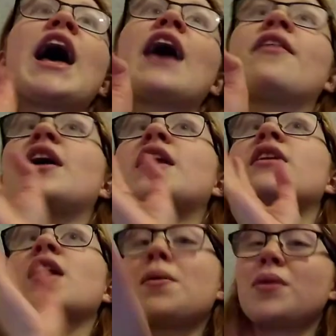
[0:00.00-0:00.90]
And
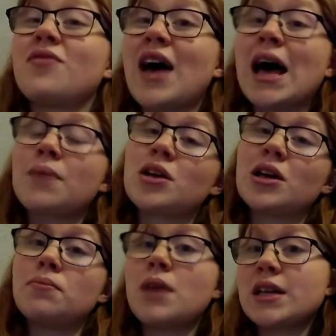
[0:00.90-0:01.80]
then a couple of
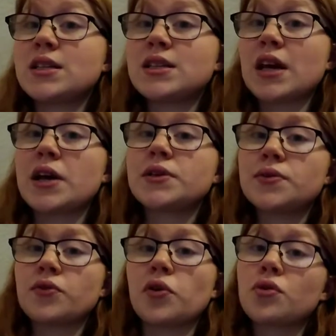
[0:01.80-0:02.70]
Hammer
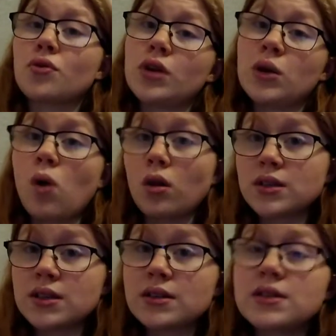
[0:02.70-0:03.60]
mainstays, you've got Thorley
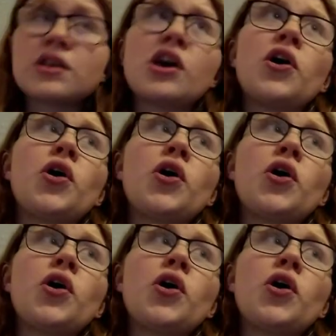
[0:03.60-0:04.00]
Walters,